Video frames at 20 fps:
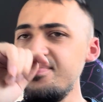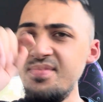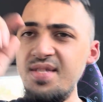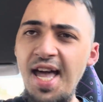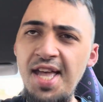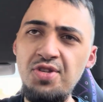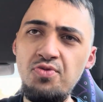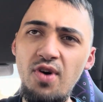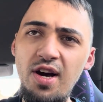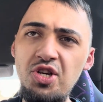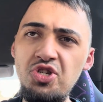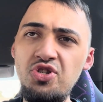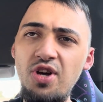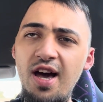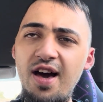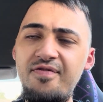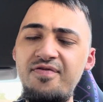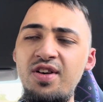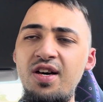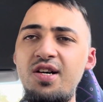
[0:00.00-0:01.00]
That's why you should
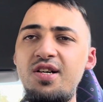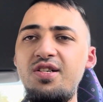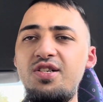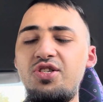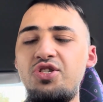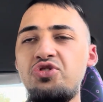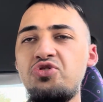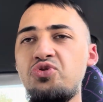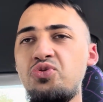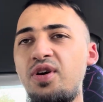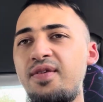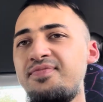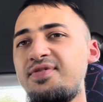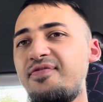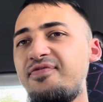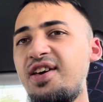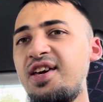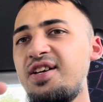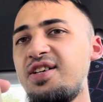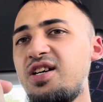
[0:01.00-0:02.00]
have streams
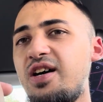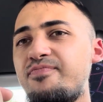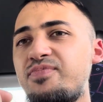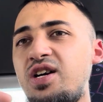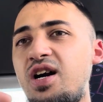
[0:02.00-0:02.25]
of income